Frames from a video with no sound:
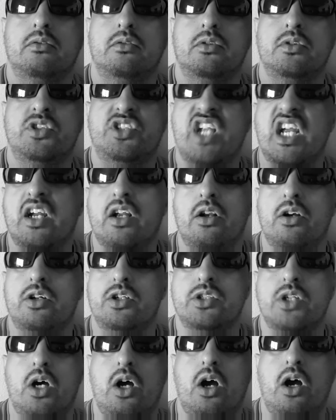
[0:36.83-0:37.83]
Secular
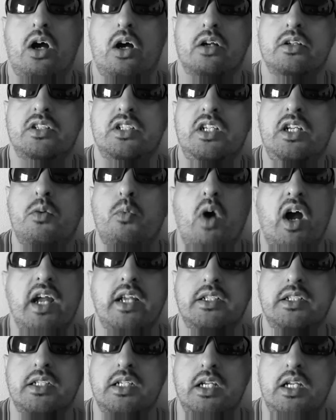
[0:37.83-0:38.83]
Talk,
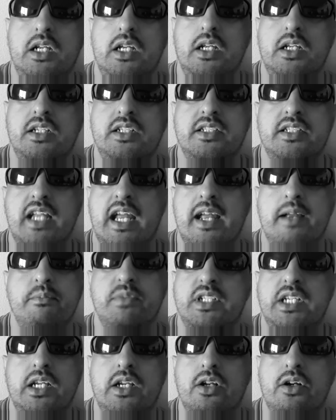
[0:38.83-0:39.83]
TYT, Sam
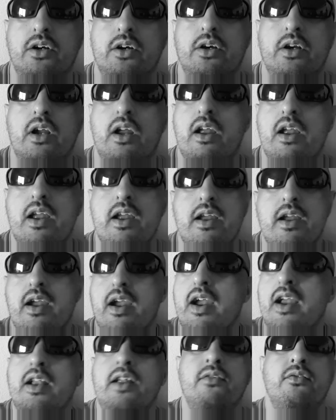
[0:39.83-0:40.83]
Cedar,
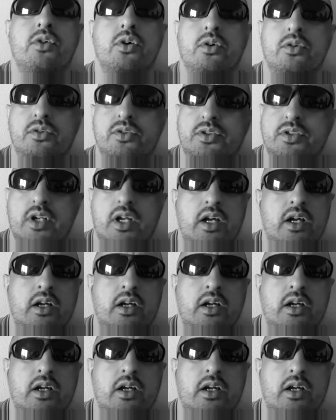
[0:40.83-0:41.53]
any of those,